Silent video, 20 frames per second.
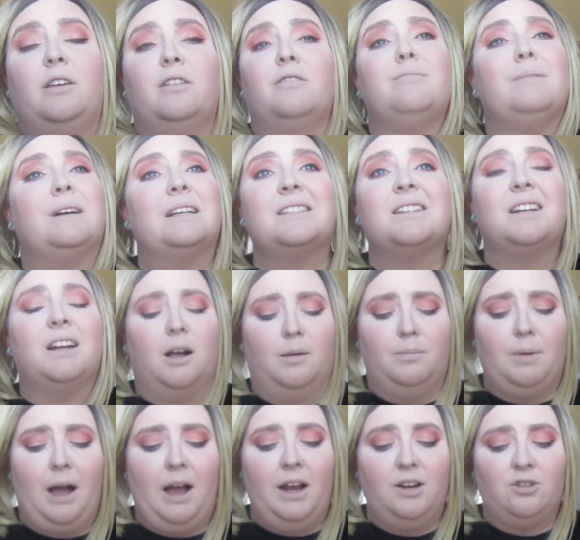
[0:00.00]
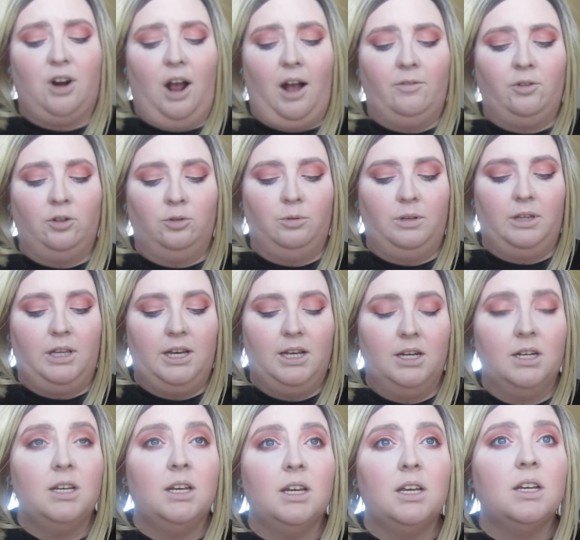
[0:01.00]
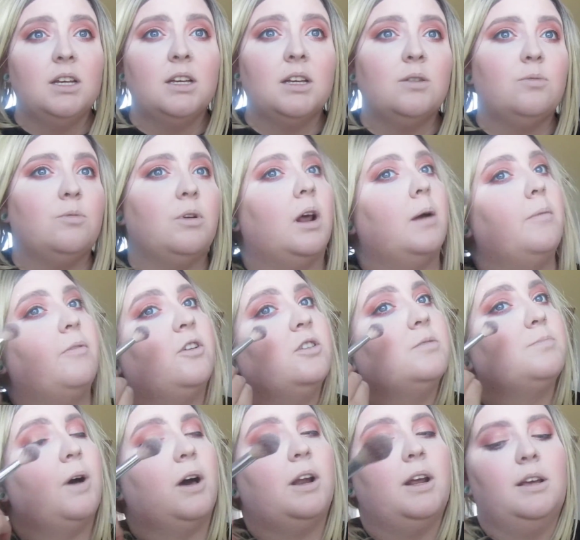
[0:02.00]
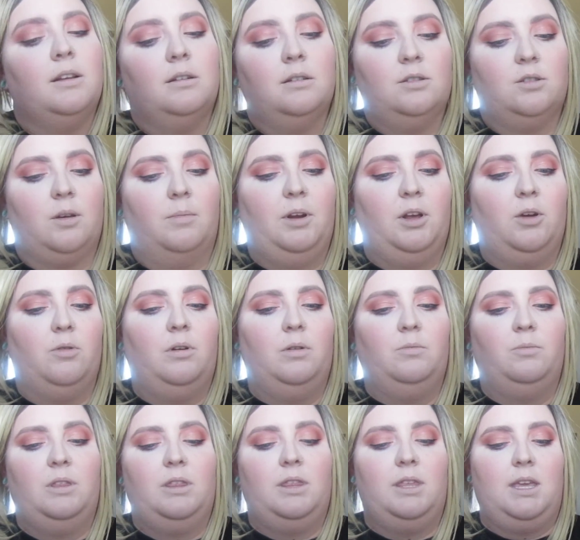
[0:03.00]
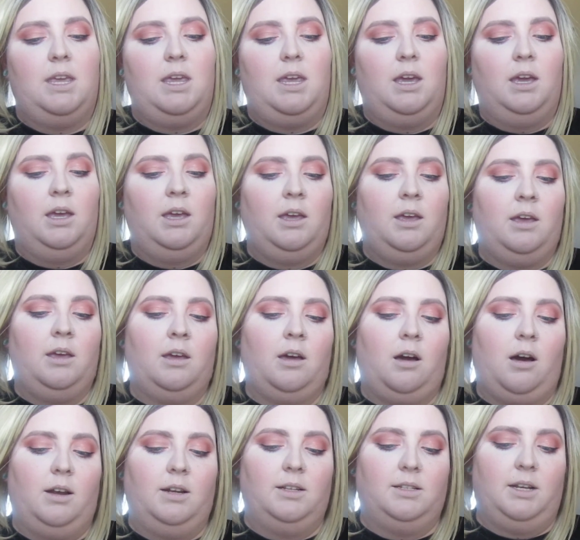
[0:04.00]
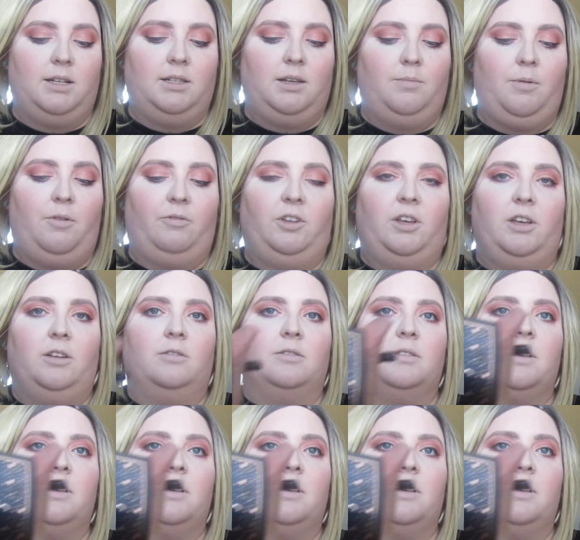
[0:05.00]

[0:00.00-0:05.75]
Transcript: have messed it up. I traveled with it when I first bought it. So I'm going to go in with the Anastasia Beverly Hills